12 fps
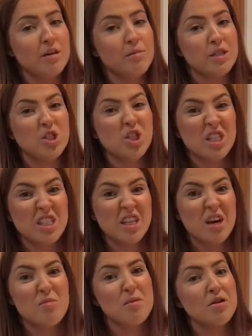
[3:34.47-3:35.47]
But it's just a
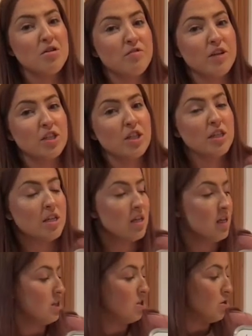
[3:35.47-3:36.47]
little bit of revision
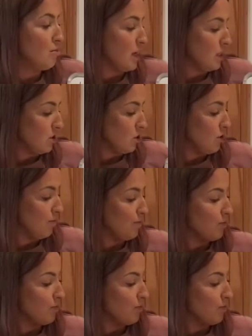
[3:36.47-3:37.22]
to remind you.